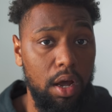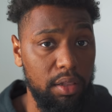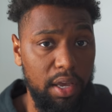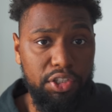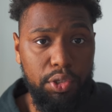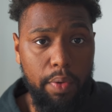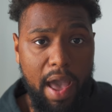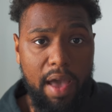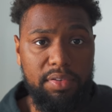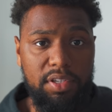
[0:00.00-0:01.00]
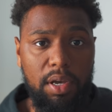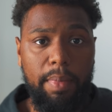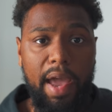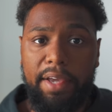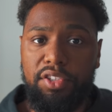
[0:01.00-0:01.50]
unless you have
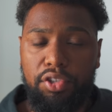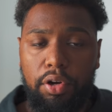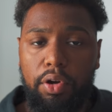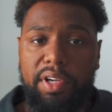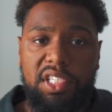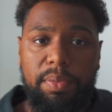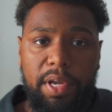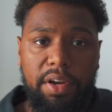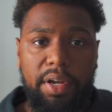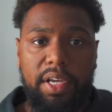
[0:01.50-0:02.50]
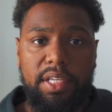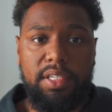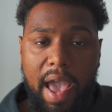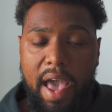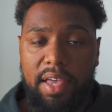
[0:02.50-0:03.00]
some external
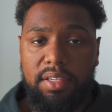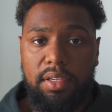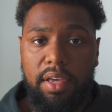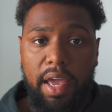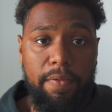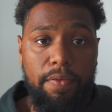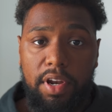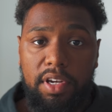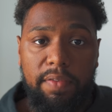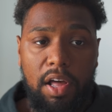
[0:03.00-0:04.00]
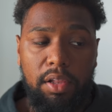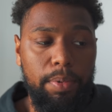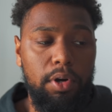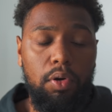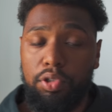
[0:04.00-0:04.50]
experience as a front-end
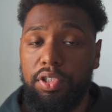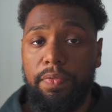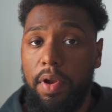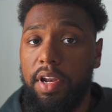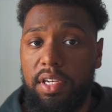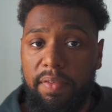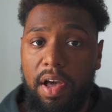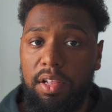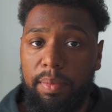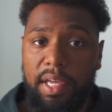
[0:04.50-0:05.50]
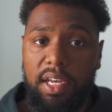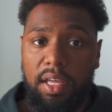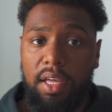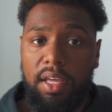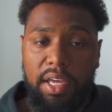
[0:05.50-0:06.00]
developer or just front-end development
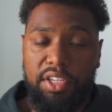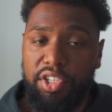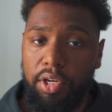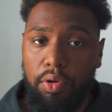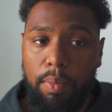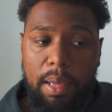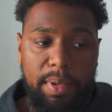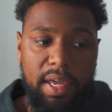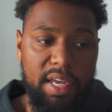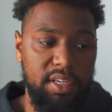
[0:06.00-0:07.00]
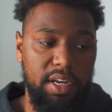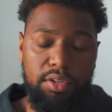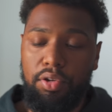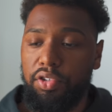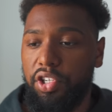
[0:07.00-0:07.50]
in general, maybe as an
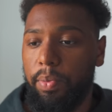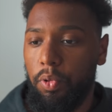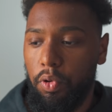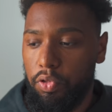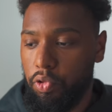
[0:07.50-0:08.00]
internship or